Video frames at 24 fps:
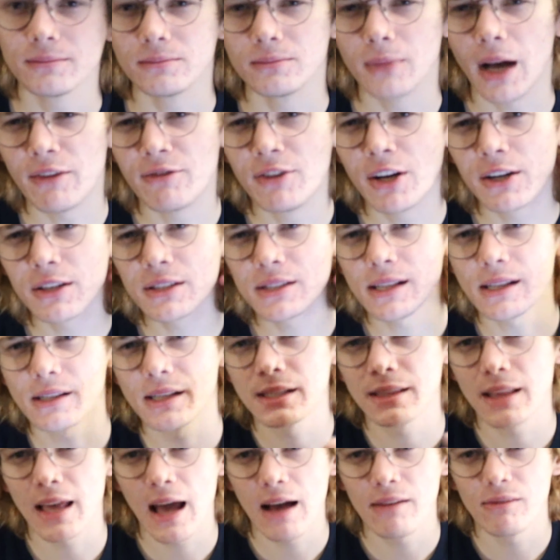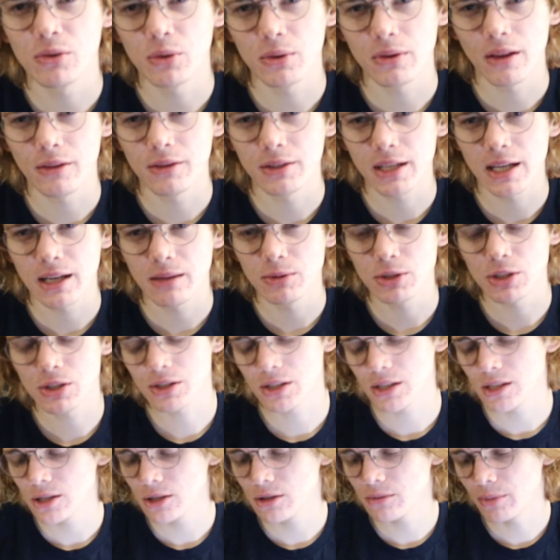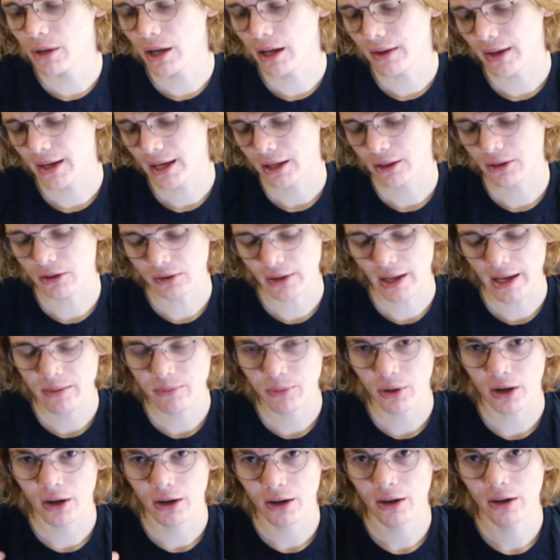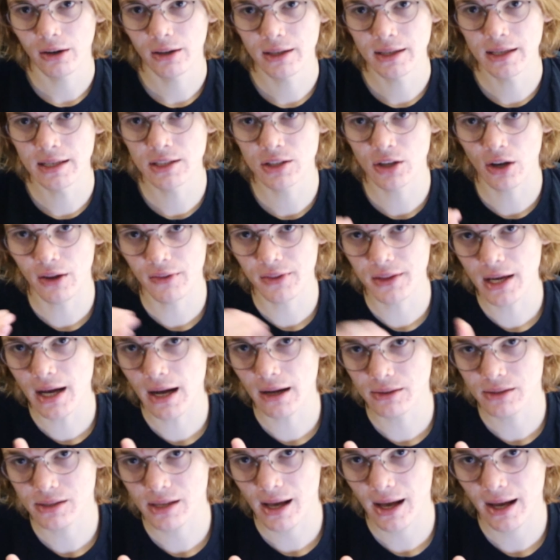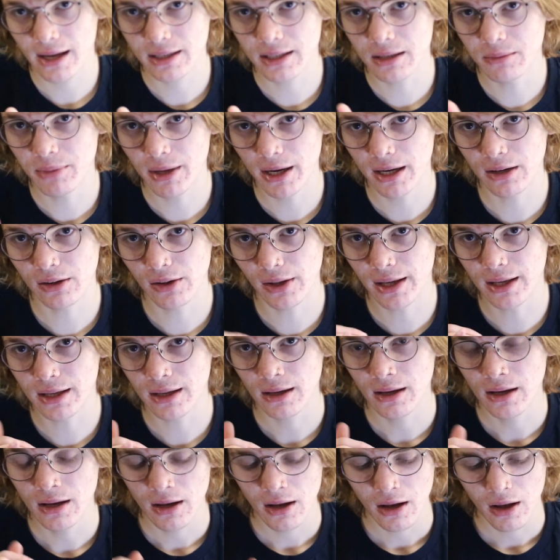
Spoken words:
I've noticed that like they have it with other cameras too, but like the light bar is on the outside compared to like